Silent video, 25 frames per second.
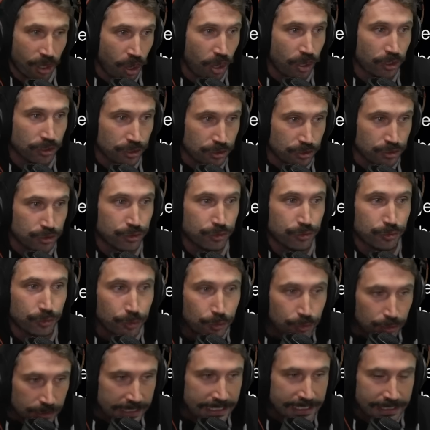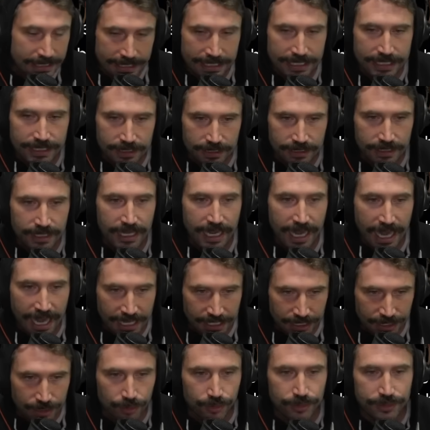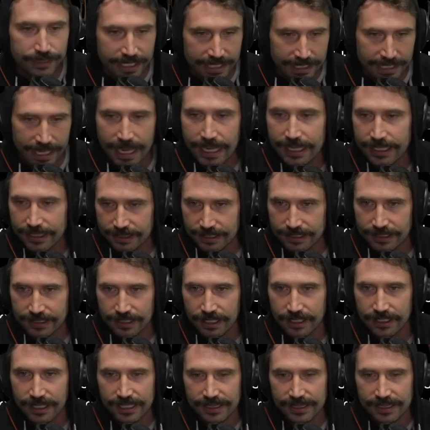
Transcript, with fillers: all you truly need and you'll get anything done.